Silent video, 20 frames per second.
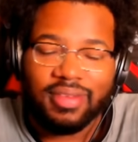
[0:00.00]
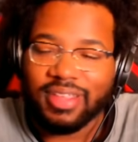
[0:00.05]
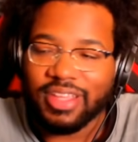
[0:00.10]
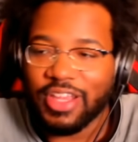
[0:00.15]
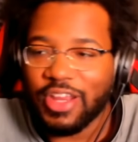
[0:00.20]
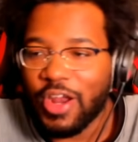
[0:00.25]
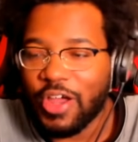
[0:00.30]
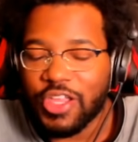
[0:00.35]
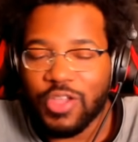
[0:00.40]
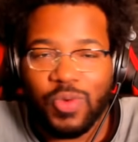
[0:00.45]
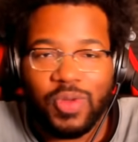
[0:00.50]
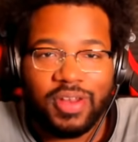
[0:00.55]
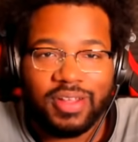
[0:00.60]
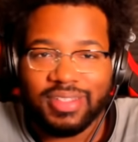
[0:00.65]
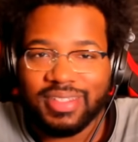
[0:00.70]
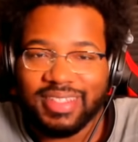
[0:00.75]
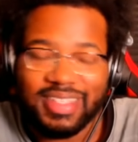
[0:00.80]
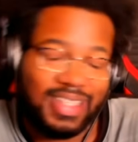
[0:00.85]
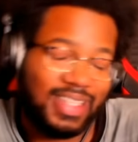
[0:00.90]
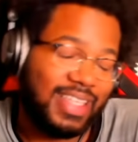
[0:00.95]
you know you
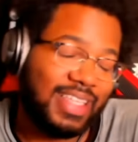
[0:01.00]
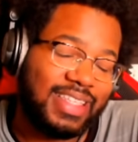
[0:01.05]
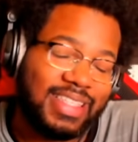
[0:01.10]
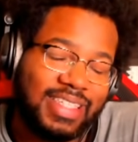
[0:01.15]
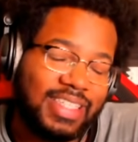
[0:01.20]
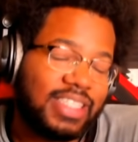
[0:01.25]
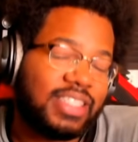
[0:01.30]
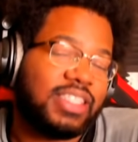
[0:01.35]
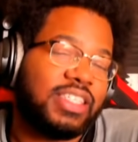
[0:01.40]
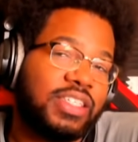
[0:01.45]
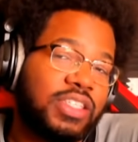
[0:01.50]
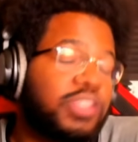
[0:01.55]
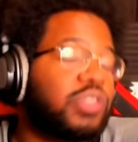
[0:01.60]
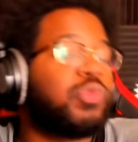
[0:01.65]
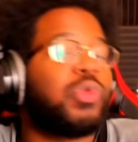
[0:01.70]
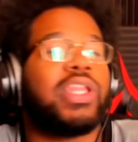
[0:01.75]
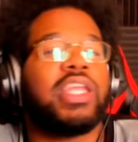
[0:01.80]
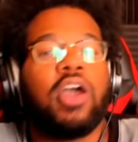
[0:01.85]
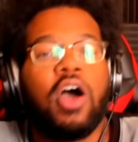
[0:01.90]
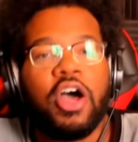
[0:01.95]
want to it, it's
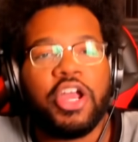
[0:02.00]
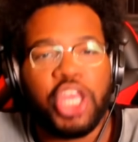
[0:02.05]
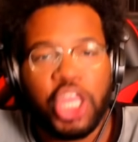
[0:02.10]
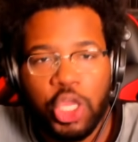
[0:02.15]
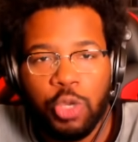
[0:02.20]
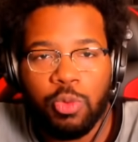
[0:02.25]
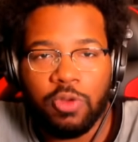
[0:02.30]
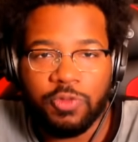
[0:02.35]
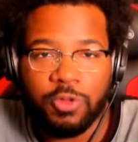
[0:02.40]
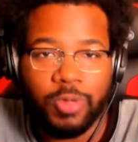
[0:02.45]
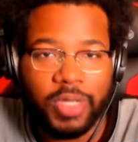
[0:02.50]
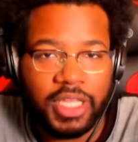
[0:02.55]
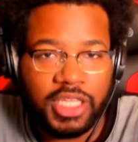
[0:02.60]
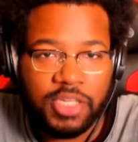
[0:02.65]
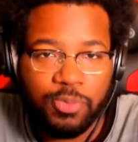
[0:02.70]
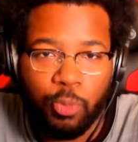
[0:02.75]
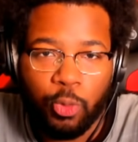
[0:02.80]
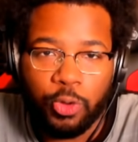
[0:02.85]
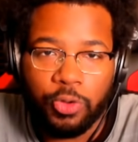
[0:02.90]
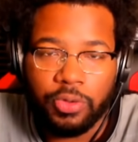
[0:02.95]
really on you if you get
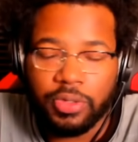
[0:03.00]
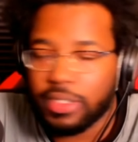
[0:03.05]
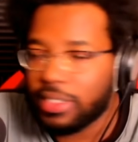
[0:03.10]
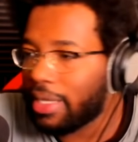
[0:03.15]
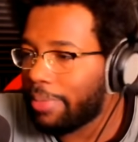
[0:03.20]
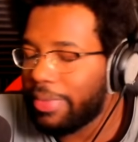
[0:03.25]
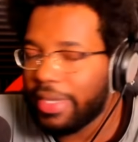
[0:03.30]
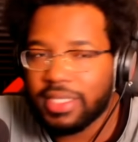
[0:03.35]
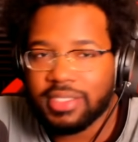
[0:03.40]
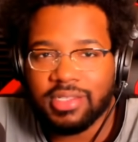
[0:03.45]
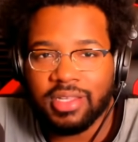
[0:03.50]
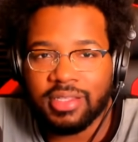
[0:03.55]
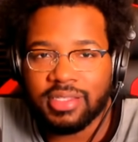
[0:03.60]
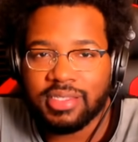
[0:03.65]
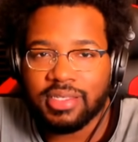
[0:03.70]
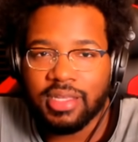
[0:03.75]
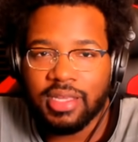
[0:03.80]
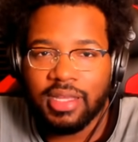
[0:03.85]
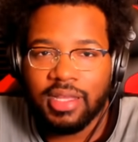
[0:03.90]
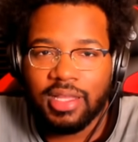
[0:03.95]
spoiled does that make
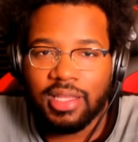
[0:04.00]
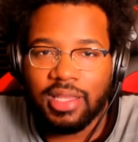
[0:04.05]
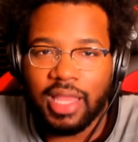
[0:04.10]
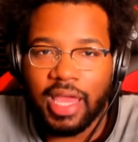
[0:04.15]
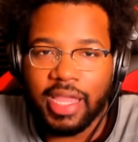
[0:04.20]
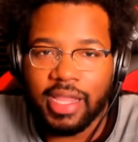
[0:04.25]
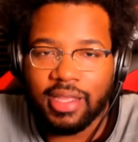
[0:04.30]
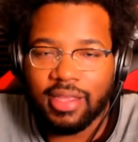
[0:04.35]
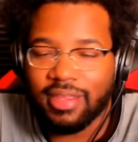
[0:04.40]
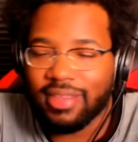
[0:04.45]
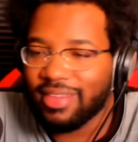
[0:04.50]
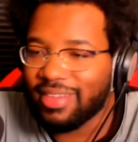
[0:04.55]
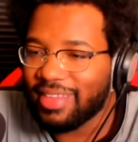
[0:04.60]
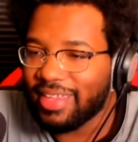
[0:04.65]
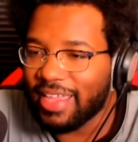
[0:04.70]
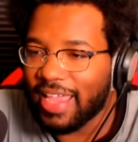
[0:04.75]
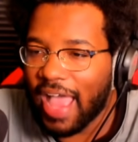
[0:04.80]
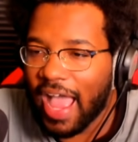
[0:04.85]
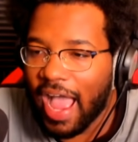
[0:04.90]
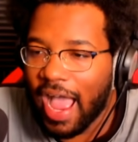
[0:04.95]
sense like
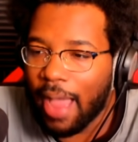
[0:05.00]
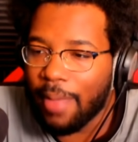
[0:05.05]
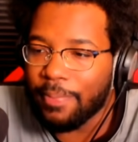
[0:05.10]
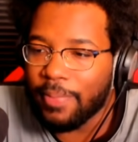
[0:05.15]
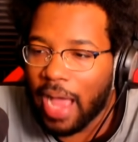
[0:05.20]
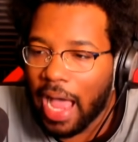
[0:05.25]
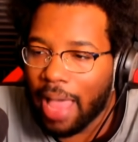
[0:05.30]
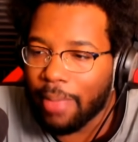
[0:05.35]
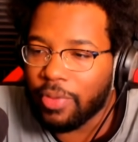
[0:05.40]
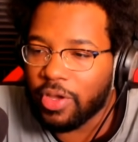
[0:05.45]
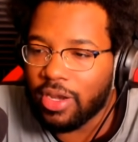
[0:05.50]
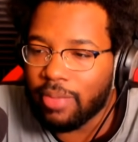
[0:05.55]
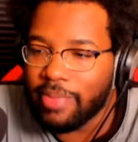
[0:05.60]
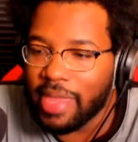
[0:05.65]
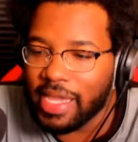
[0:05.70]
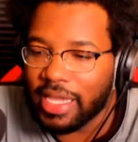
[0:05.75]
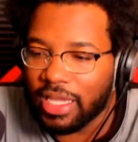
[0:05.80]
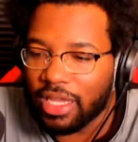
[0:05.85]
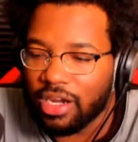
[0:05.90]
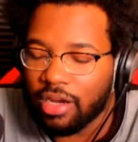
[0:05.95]
i'm i'm going to
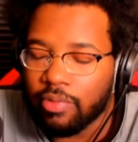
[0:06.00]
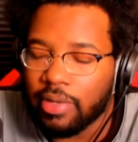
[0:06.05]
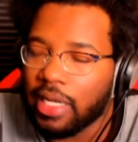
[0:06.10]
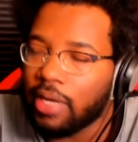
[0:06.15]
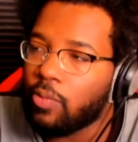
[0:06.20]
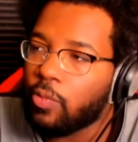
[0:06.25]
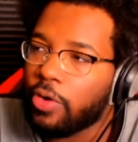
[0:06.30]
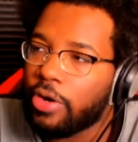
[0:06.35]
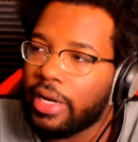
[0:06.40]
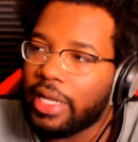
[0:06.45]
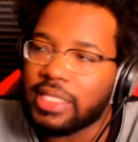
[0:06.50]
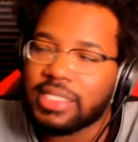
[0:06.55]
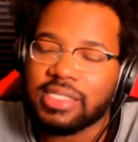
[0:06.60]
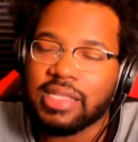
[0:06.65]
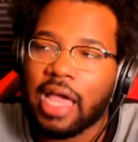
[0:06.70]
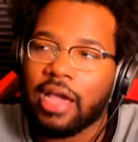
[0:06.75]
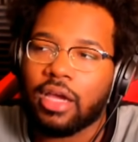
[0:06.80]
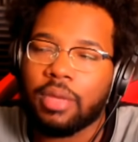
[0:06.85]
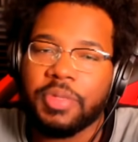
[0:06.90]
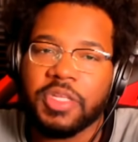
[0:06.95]
make it in a way where it's
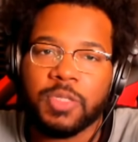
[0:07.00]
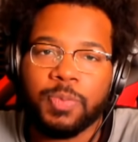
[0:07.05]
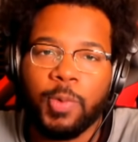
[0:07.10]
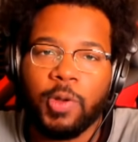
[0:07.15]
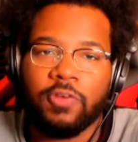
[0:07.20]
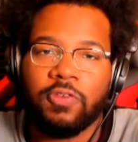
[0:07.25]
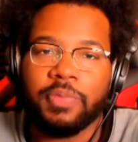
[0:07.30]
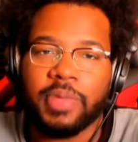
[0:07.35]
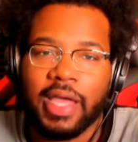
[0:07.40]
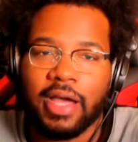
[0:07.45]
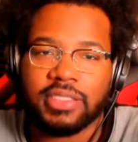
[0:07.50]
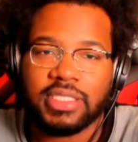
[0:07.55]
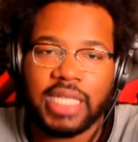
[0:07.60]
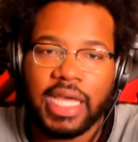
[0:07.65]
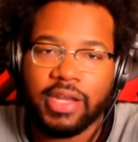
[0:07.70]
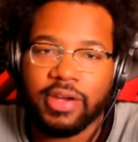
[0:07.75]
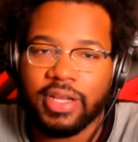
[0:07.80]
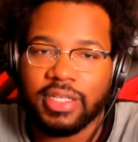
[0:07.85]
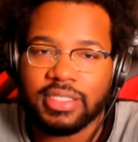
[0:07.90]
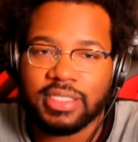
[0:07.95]
not going to be spoiled from the
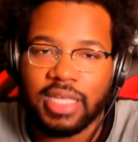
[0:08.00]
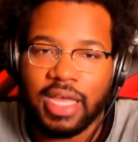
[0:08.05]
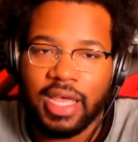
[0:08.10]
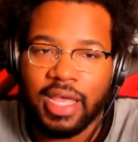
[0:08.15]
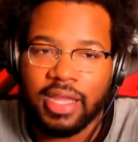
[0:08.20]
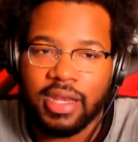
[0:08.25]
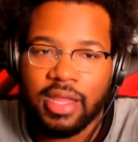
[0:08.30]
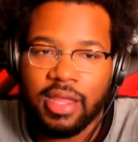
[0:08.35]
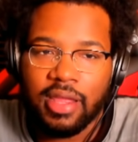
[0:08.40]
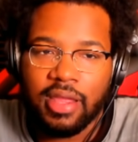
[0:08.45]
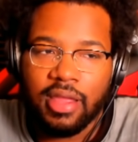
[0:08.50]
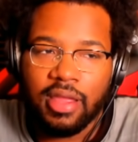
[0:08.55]
outside or inside